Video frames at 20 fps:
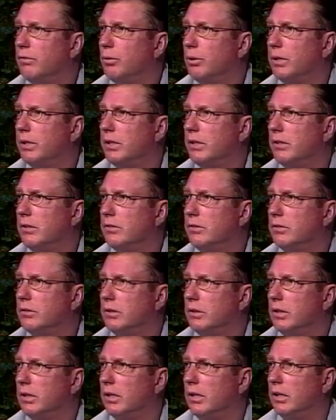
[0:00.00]
40 years
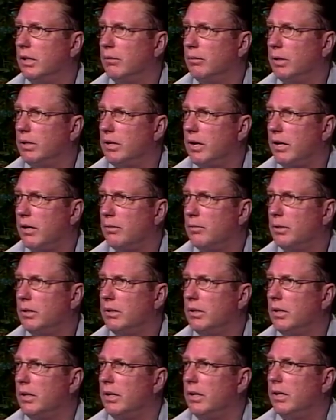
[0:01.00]
yeah. in, in,
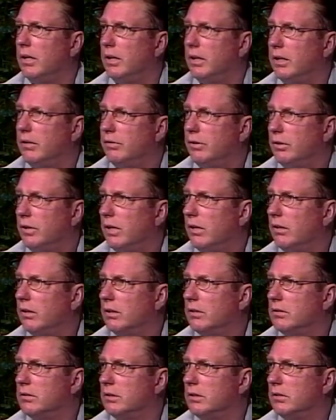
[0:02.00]
retirement uh, if your health
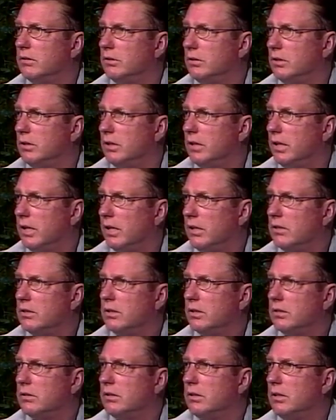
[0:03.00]
is, is good at age
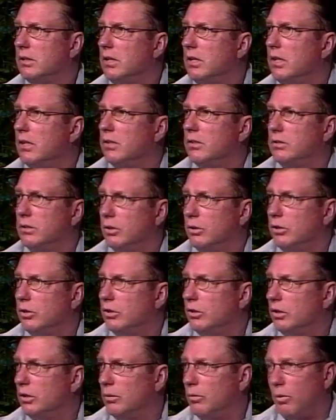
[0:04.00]
60. So
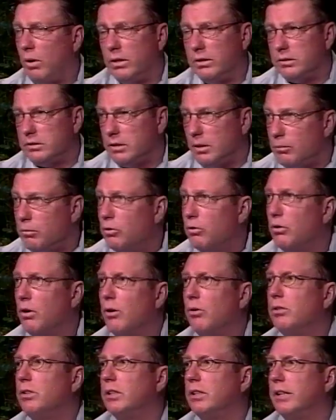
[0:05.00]
you're going to want some
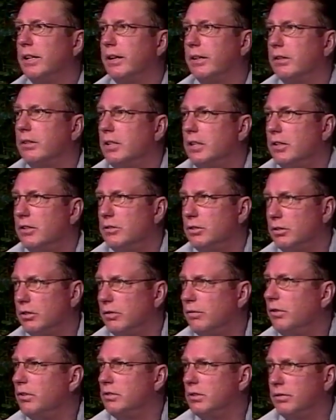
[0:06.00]
growth in there. So
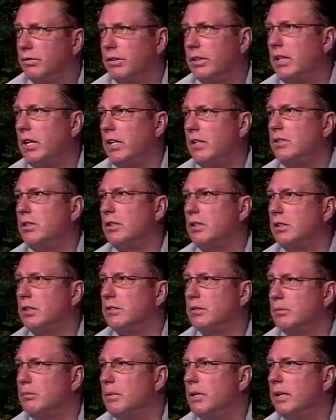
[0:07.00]
diversification
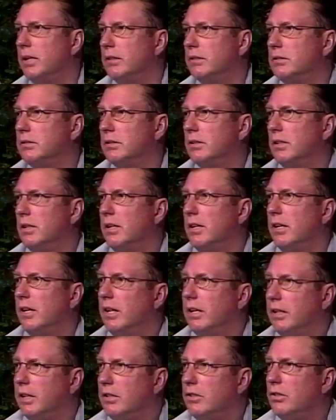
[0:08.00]
is a must.
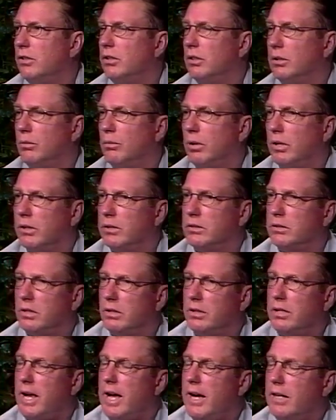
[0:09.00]
And then you're going to want to
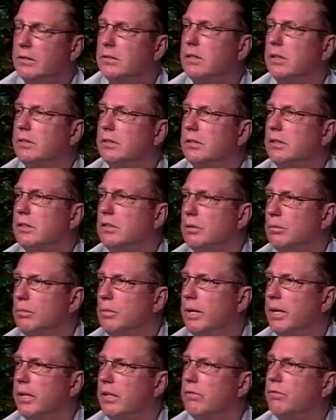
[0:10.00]
start accessing your
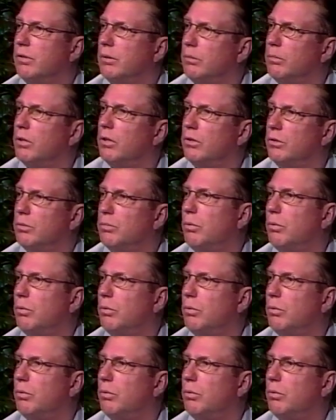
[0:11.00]
money from those